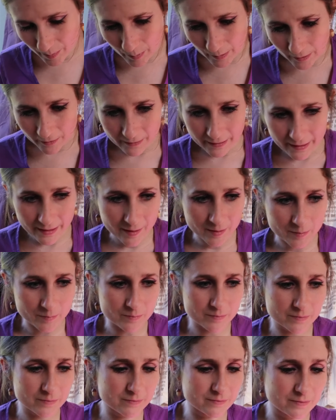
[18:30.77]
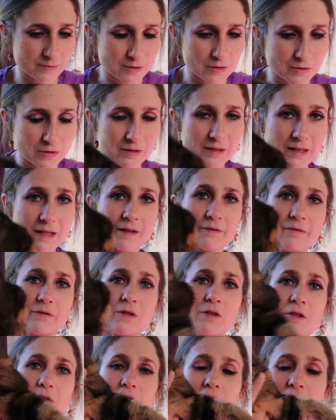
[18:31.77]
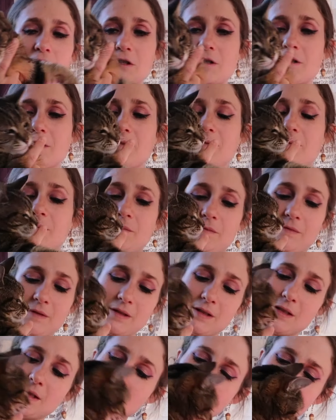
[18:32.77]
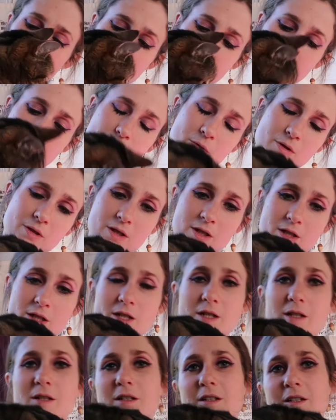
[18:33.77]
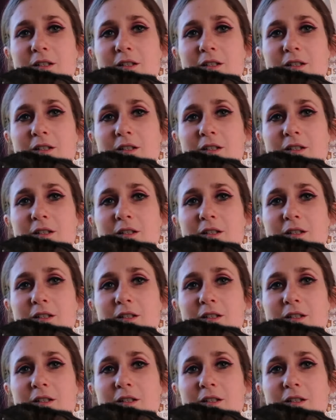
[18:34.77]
Polly, you're gonna have to go. Hello everybody.